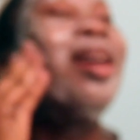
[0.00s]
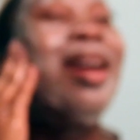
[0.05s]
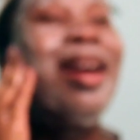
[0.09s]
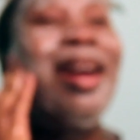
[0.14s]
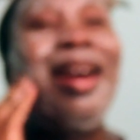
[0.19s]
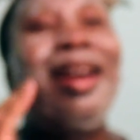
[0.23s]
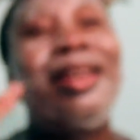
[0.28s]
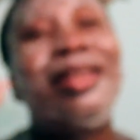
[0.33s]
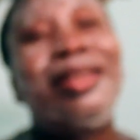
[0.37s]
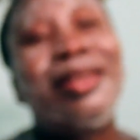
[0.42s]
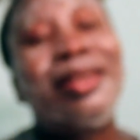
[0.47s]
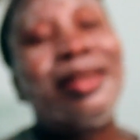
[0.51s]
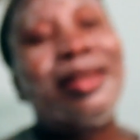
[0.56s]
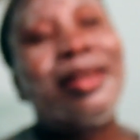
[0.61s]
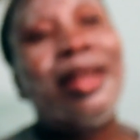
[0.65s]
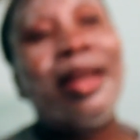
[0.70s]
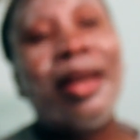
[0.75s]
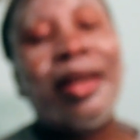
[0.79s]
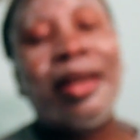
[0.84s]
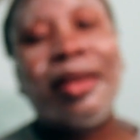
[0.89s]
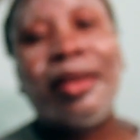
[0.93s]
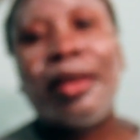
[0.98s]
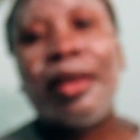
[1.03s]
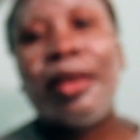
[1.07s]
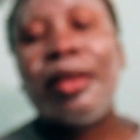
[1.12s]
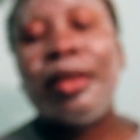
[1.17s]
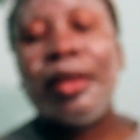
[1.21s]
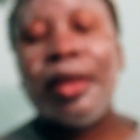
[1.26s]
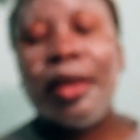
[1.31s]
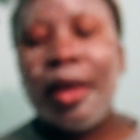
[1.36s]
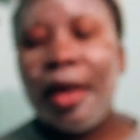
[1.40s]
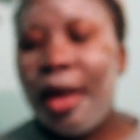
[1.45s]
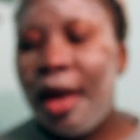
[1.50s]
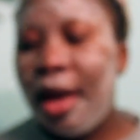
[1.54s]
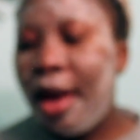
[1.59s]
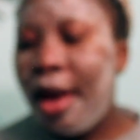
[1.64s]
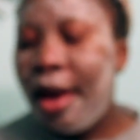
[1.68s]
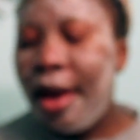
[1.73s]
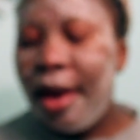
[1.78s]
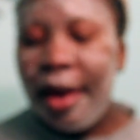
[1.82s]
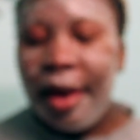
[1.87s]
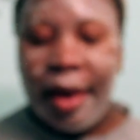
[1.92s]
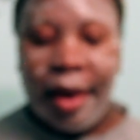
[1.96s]
I just let it, because
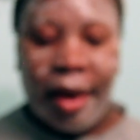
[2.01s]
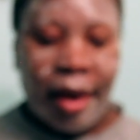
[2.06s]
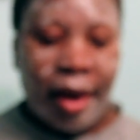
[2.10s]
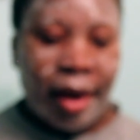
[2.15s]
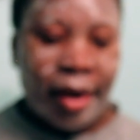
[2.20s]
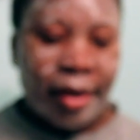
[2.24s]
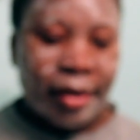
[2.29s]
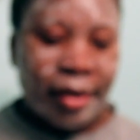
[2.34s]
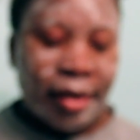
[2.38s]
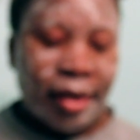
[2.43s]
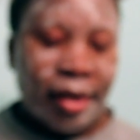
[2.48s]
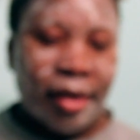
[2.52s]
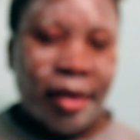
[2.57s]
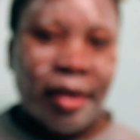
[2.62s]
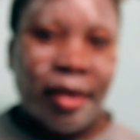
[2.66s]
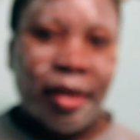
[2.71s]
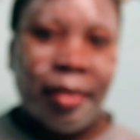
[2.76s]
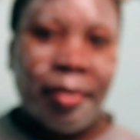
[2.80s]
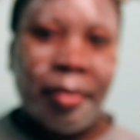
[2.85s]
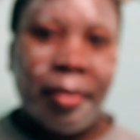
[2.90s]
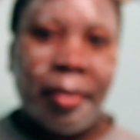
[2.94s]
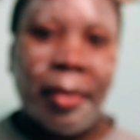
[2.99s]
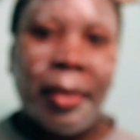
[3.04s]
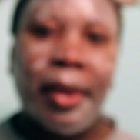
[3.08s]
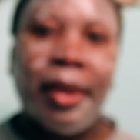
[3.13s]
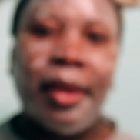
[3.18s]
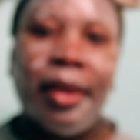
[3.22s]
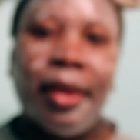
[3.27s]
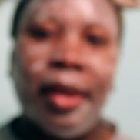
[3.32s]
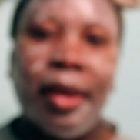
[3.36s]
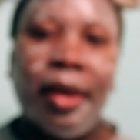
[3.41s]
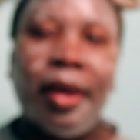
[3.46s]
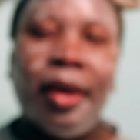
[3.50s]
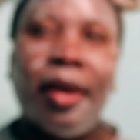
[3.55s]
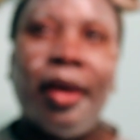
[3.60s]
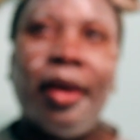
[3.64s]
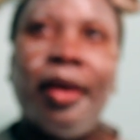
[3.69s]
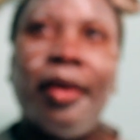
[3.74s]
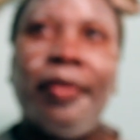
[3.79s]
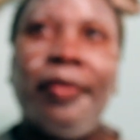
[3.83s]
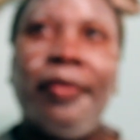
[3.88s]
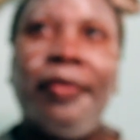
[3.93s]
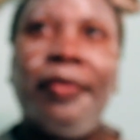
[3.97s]
it has this minty
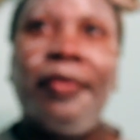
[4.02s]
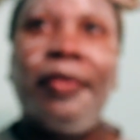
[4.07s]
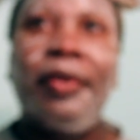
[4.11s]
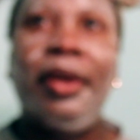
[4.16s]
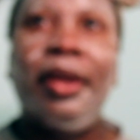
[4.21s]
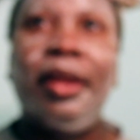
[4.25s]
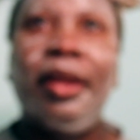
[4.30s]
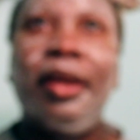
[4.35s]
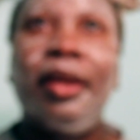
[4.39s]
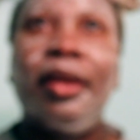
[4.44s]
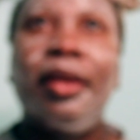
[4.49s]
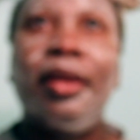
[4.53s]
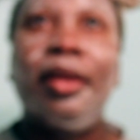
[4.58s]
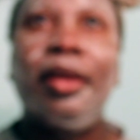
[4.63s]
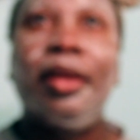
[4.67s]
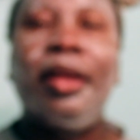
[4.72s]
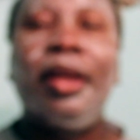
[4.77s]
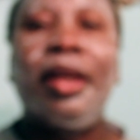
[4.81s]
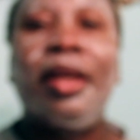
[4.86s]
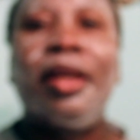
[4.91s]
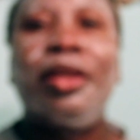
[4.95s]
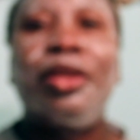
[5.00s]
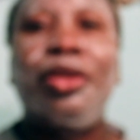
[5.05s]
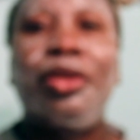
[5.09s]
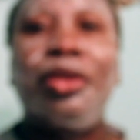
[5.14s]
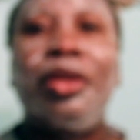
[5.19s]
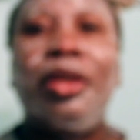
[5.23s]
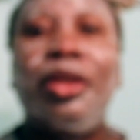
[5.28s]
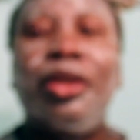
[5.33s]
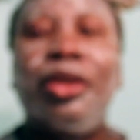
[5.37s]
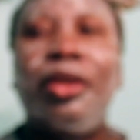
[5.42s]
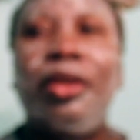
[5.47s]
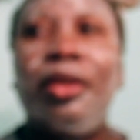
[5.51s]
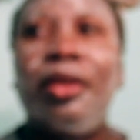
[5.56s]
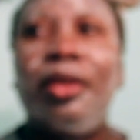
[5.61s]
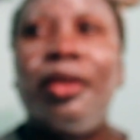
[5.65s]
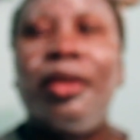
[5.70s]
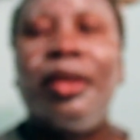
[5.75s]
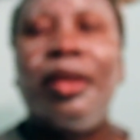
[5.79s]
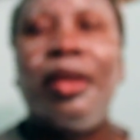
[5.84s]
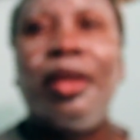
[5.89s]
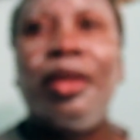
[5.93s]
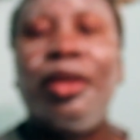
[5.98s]
feeling, like a
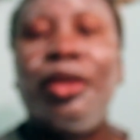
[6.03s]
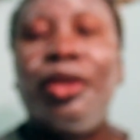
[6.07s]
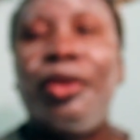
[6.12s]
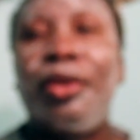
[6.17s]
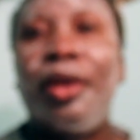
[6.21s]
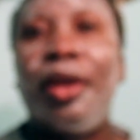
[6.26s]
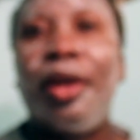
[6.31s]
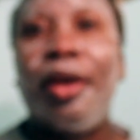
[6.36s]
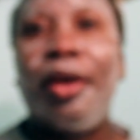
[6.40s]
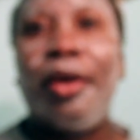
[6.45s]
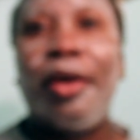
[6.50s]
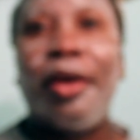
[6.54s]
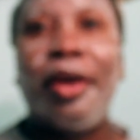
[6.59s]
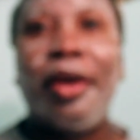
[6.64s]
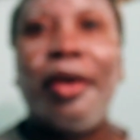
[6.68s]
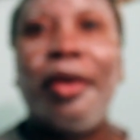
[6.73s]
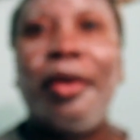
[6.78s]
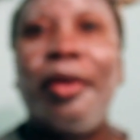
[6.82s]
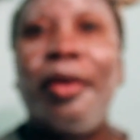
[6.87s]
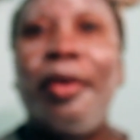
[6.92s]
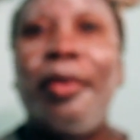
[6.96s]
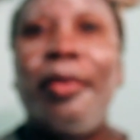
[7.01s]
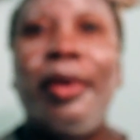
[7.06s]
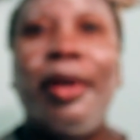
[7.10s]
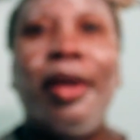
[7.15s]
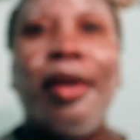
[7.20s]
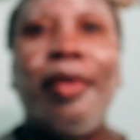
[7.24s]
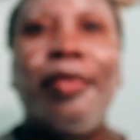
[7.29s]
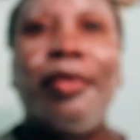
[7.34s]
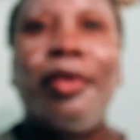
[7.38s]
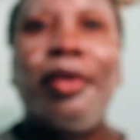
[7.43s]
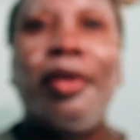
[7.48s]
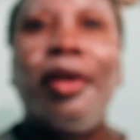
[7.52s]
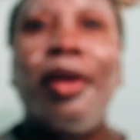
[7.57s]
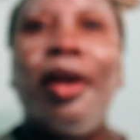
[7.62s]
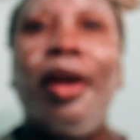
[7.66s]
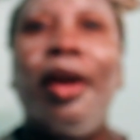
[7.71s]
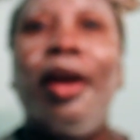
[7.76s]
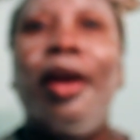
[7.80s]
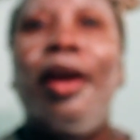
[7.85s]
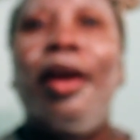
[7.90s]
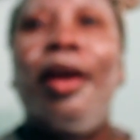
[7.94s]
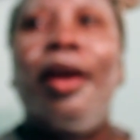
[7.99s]
tea tree oil or whatever
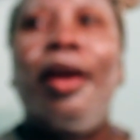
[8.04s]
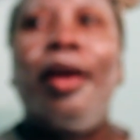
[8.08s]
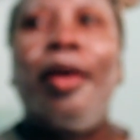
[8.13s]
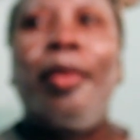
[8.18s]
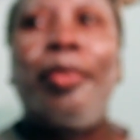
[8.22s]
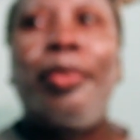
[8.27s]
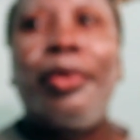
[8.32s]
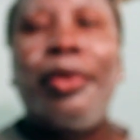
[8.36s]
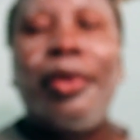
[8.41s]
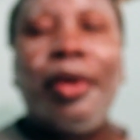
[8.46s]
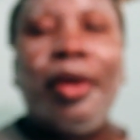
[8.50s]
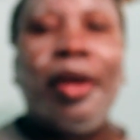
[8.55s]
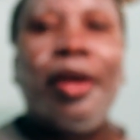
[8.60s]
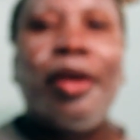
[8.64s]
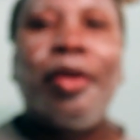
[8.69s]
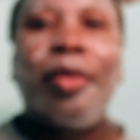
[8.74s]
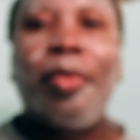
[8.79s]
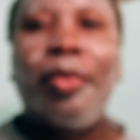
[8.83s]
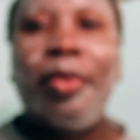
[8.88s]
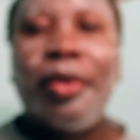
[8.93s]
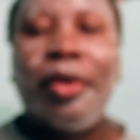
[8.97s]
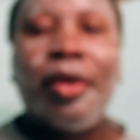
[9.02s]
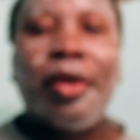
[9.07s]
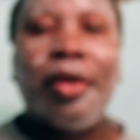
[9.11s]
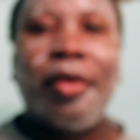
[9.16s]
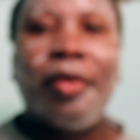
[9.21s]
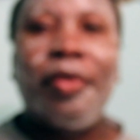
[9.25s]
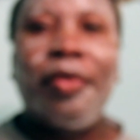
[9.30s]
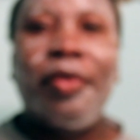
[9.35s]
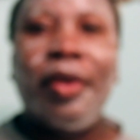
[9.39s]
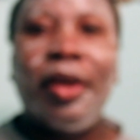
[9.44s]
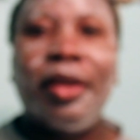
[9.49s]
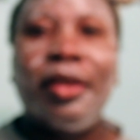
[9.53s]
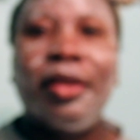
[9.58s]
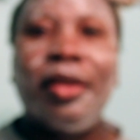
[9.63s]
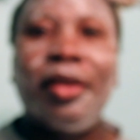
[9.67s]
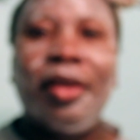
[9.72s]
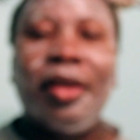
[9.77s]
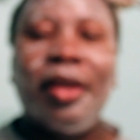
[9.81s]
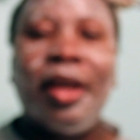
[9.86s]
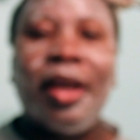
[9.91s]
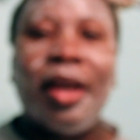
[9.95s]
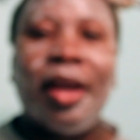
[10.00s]
product you put on your face,
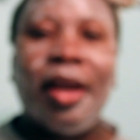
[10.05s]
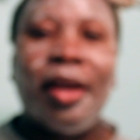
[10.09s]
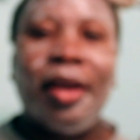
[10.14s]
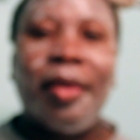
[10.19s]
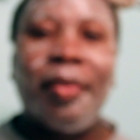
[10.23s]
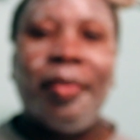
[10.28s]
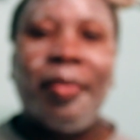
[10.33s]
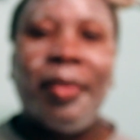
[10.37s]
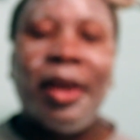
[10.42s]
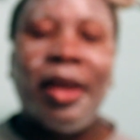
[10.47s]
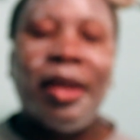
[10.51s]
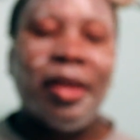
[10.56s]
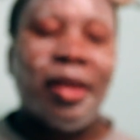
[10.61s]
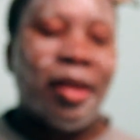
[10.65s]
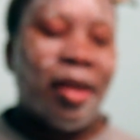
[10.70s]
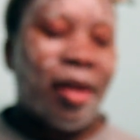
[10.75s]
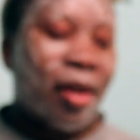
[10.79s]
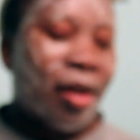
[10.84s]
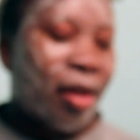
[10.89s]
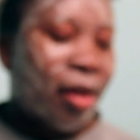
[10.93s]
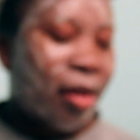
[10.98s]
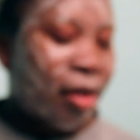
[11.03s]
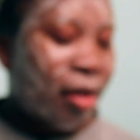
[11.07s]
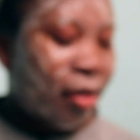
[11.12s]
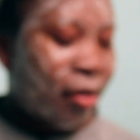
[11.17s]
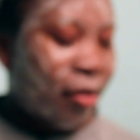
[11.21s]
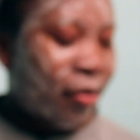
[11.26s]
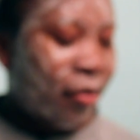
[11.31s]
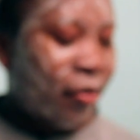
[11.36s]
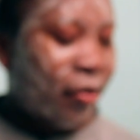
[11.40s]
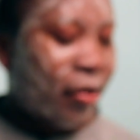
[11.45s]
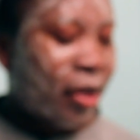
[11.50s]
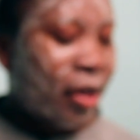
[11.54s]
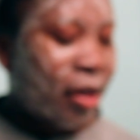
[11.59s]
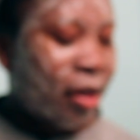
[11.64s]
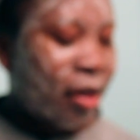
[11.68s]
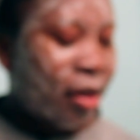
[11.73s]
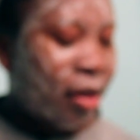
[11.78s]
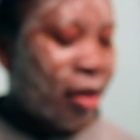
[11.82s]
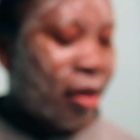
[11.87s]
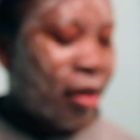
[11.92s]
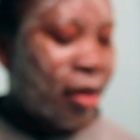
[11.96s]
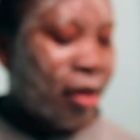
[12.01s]
that kind of minty
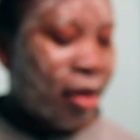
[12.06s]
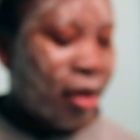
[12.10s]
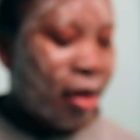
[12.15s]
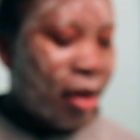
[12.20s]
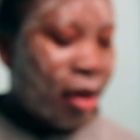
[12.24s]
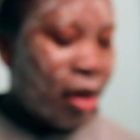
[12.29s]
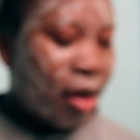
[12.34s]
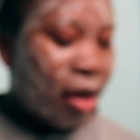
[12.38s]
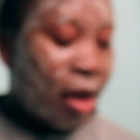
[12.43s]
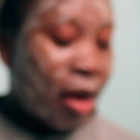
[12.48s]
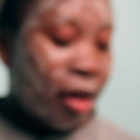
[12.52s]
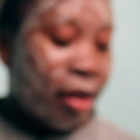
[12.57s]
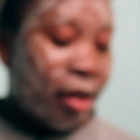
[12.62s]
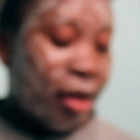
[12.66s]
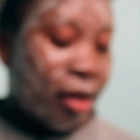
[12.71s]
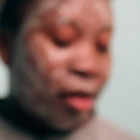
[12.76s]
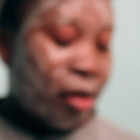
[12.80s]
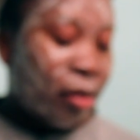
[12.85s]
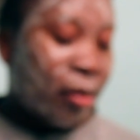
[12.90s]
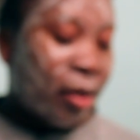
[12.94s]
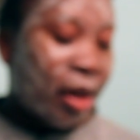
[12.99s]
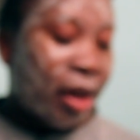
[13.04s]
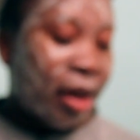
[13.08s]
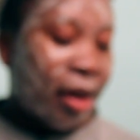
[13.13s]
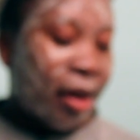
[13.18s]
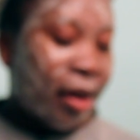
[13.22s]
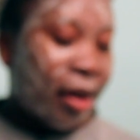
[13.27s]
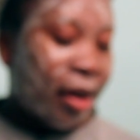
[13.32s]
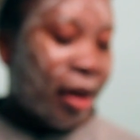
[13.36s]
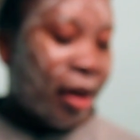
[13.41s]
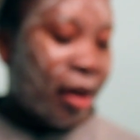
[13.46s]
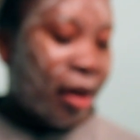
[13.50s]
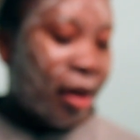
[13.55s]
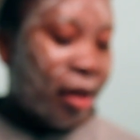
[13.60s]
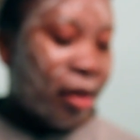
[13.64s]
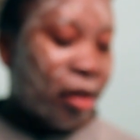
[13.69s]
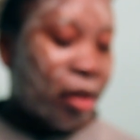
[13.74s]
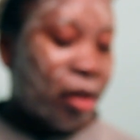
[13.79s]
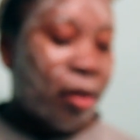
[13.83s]
feeling. That's why I like it.